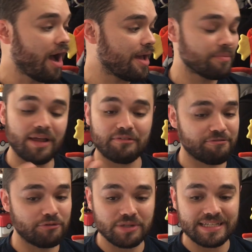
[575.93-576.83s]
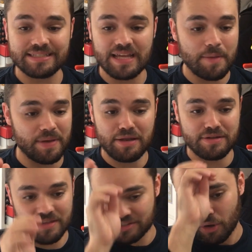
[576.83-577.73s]
I am like fully deep
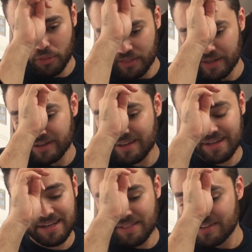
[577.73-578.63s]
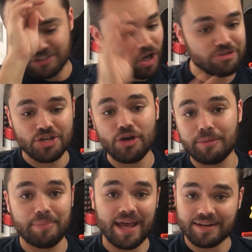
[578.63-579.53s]
into this whole thing. There's no
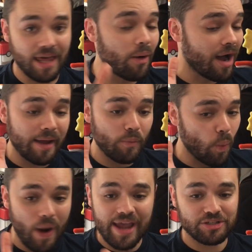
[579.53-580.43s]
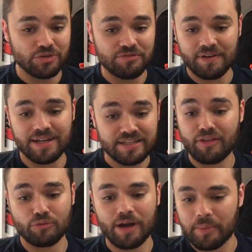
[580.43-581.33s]
turning back now. I am way too far
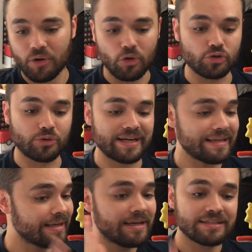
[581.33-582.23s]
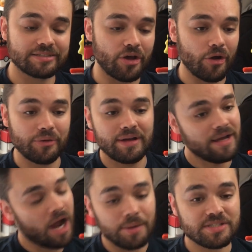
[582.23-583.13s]
down the rabbit hole already. So
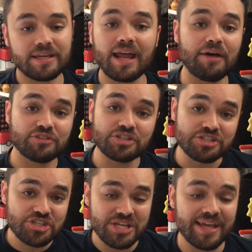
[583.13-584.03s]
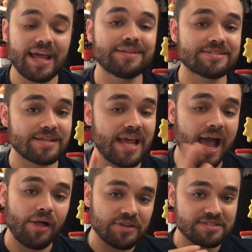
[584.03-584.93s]
I'm just gonna have to just sit and see
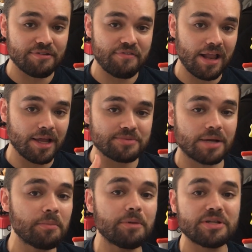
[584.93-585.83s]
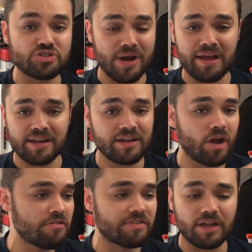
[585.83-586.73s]
how this develops. I'm gonna be tracking it
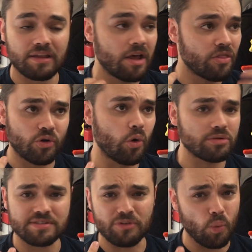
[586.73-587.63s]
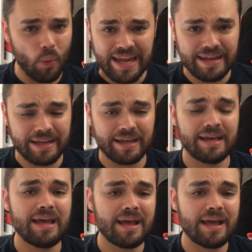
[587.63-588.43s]
over like the course of a week.